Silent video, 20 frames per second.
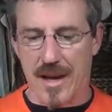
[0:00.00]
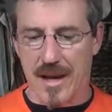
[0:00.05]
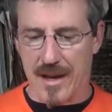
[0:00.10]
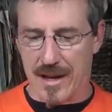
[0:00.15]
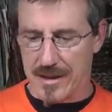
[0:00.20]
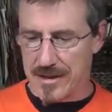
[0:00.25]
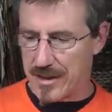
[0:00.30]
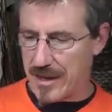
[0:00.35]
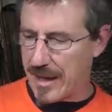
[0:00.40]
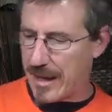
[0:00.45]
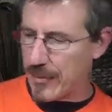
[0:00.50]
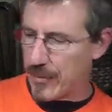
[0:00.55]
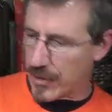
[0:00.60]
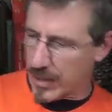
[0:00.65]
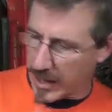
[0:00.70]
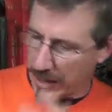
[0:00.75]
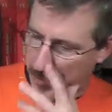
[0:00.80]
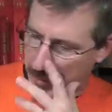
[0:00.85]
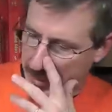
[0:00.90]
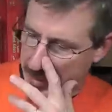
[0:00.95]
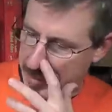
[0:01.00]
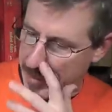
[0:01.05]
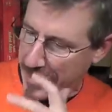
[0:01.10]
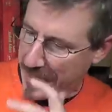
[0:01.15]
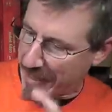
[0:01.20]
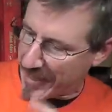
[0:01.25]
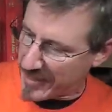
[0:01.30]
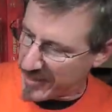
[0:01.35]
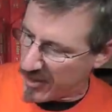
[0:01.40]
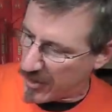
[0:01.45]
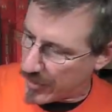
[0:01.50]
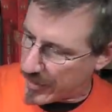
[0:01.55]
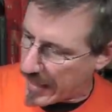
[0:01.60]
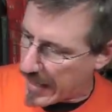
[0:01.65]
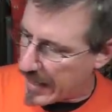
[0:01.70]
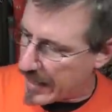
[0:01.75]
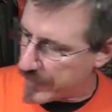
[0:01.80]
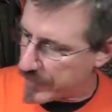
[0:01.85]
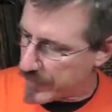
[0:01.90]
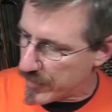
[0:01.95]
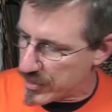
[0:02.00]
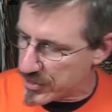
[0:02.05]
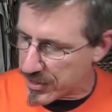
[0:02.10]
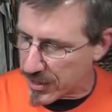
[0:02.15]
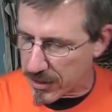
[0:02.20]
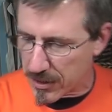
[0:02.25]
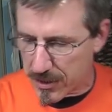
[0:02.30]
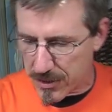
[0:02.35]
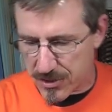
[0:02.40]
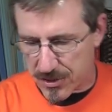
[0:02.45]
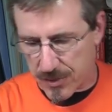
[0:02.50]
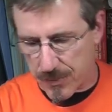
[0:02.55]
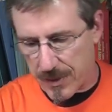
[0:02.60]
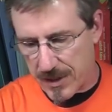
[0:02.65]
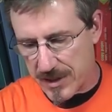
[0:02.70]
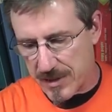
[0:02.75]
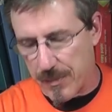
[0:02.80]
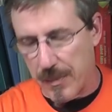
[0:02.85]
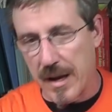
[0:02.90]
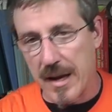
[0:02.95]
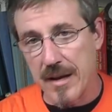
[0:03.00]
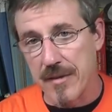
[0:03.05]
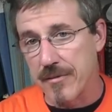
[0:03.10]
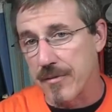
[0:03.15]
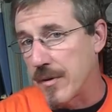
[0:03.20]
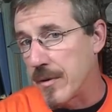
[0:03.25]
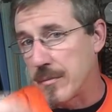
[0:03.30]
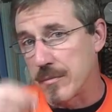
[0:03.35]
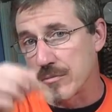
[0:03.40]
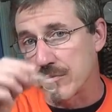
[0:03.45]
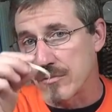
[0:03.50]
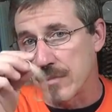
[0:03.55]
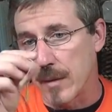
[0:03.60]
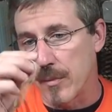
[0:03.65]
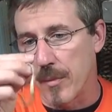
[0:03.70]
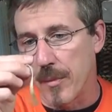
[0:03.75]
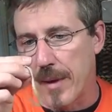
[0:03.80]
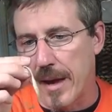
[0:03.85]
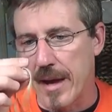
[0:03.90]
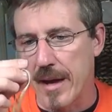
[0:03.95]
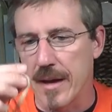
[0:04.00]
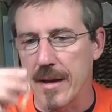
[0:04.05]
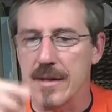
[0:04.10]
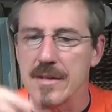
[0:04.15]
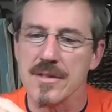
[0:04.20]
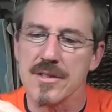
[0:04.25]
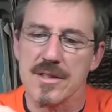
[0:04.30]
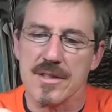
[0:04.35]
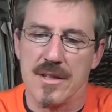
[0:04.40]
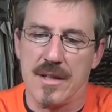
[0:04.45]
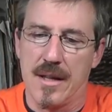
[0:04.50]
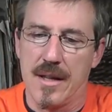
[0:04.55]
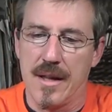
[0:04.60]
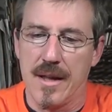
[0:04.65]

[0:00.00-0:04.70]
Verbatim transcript: and today we're going to be taking a look at musical instruments made from rubber bands.